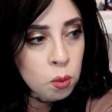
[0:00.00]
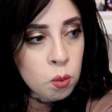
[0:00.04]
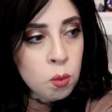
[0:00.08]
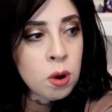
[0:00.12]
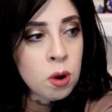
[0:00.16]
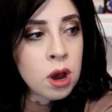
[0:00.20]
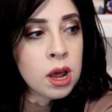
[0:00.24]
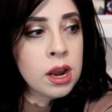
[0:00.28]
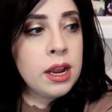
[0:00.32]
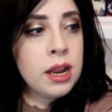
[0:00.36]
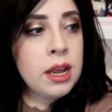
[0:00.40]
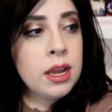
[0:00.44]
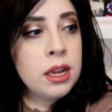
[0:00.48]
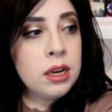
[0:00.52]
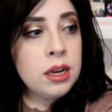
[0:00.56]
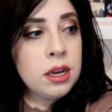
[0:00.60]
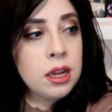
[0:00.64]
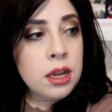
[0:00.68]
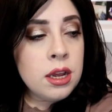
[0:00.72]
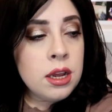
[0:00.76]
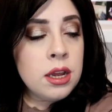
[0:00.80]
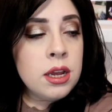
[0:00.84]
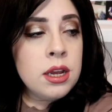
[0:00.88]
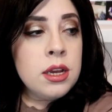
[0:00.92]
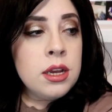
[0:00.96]
wanted
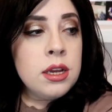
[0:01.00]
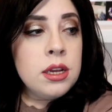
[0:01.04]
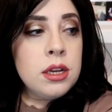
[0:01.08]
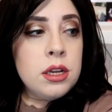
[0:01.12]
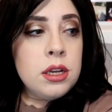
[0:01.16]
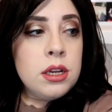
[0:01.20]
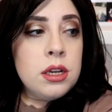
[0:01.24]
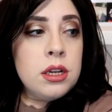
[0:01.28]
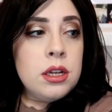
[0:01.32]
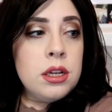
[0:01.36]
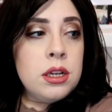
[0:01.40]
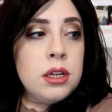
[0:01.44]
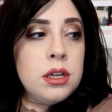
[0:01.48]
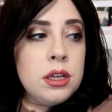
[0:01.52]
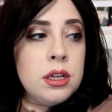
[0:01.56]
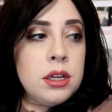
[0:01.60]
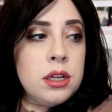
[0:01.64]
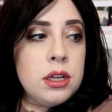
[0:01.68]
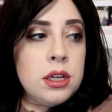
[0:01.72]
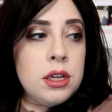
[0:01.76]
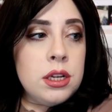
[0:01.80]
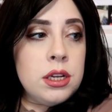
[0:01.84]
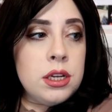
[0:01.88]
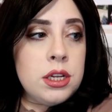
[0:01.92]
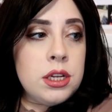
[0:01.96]

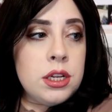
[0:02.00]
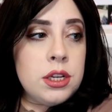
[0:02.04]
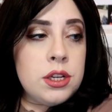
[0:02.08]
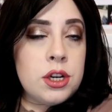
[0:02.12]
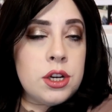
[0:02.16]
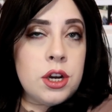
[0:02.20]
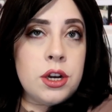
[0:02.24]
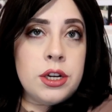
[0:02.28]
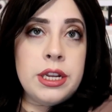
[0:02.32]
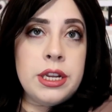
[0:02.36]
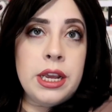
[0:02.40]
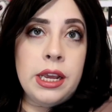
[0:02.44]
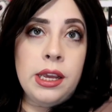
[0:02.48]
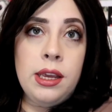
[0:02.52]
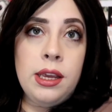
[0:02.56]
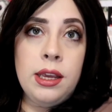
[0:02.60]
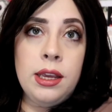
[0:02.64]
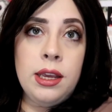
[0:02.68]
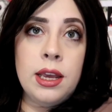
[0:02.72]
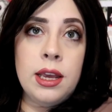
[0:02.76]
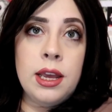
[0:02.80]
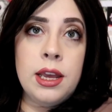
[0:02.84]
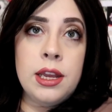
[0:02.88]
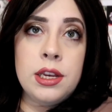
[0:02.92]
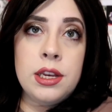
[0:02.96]
to start
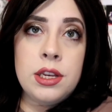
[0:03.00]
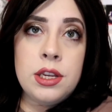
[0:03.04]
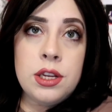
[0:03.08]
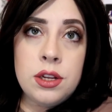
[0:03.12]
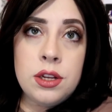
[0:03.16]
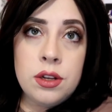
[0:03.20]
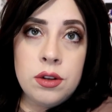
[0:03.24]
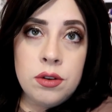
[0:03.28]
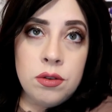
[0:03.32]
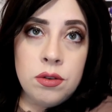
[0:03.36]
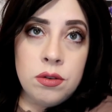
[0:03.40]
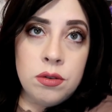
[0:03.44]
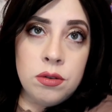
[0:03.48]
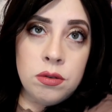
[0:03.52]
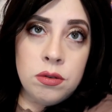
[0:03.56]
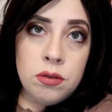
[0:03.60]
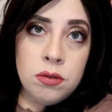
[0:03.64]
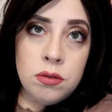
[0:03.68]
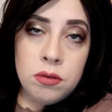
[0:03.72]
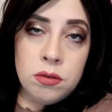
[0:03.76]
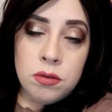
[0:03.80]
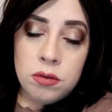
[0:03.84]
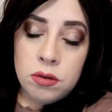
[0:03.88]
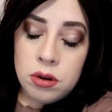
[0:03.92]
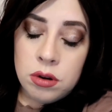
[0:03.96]
taking it
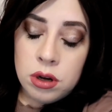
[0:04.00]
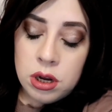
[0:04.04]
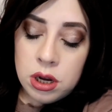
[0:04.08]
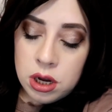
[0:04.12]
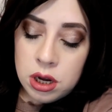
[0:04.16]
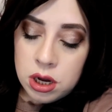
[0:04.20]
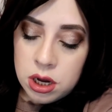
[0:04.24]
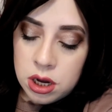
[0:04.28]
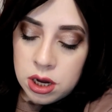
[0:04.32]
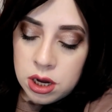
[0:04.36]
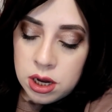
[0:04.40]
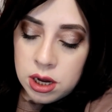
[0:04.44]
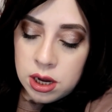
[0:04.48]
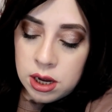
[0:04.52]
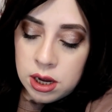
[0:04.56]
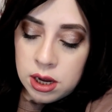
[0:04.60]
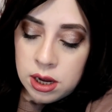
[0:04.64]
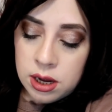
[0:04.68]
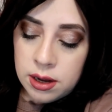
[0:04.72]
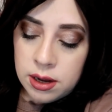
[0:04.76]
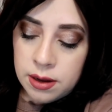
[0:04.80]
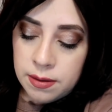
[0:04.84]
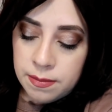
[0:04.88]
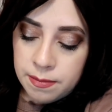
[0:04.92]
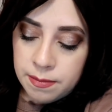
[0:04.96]
to
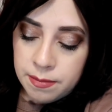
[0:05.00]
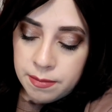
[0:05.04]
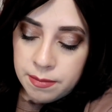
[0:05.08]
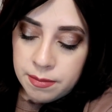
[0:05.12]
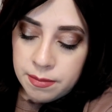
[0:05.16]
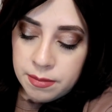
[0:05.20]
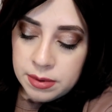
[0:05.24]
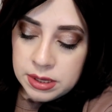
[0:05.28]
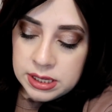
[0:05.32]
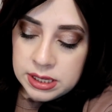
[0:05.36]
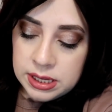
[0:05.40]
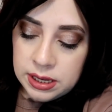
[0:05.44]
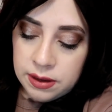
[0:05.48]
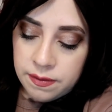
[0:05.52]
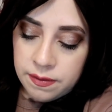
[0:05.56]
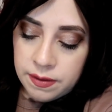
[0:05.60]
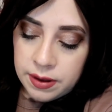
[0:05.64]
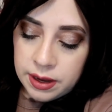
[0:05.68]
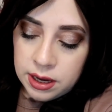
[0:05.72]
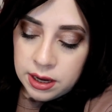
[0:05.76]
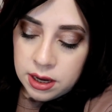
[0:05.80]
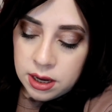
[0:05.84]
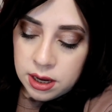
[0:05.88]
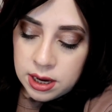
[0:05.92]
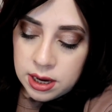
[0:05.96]
see if
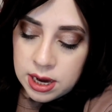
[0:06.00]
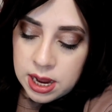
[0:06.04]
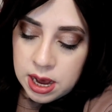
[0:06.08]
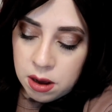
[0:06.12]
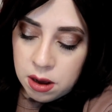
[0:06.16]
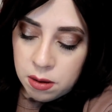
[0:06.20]
it could